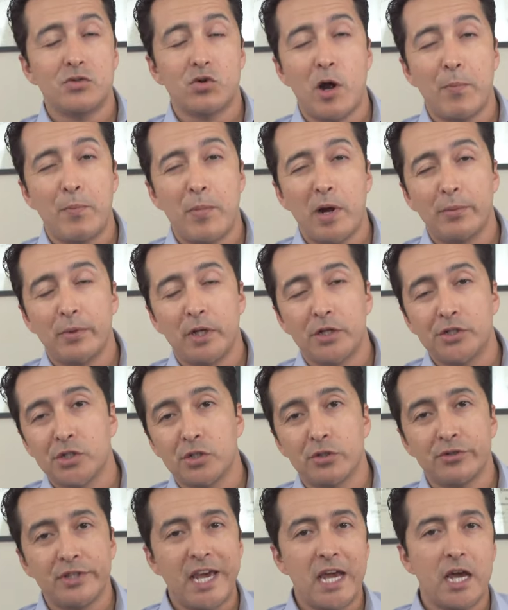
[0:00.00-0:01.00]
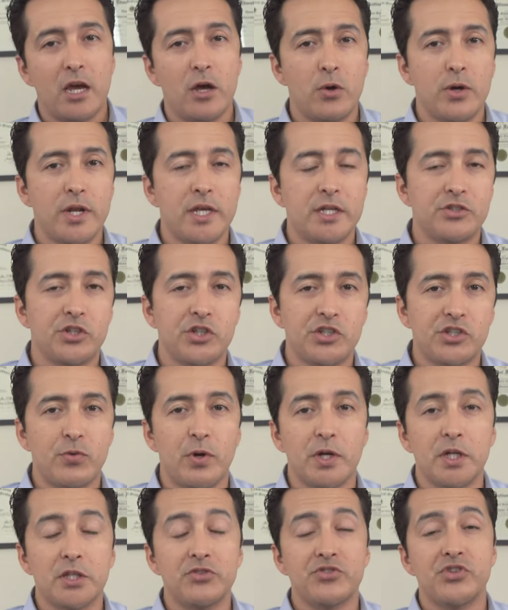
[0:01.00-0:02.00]
dropped my blood sugar down, and just
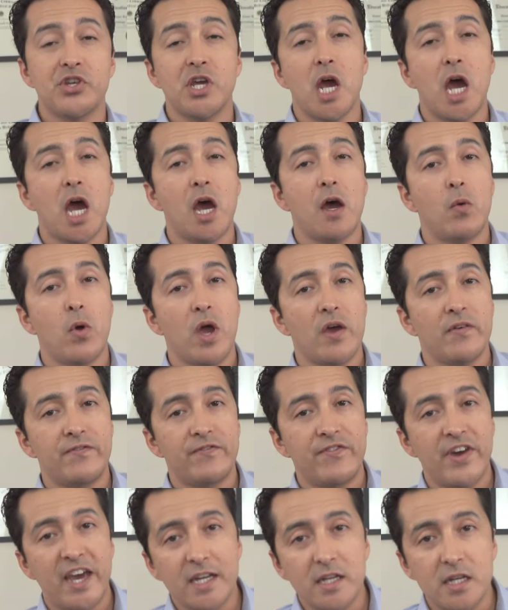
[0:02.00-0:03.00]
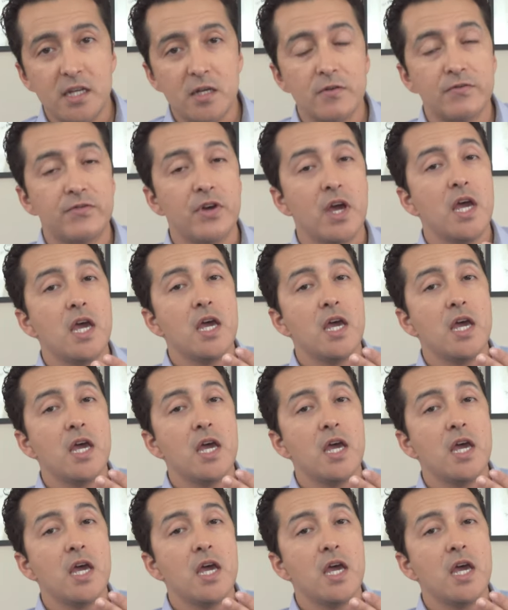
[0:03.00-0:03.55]
wanted to see how effective